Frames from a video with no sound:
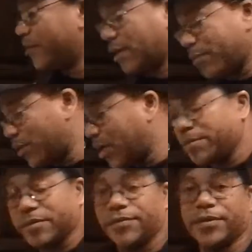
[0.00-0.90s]
in a couple
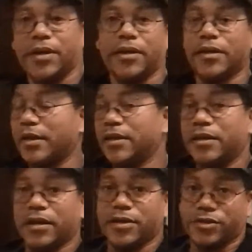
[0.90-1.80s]
cups of uh, uh,
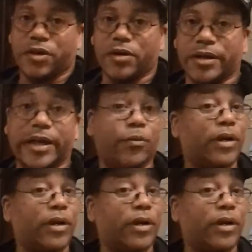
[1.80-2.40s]
Chardonnay,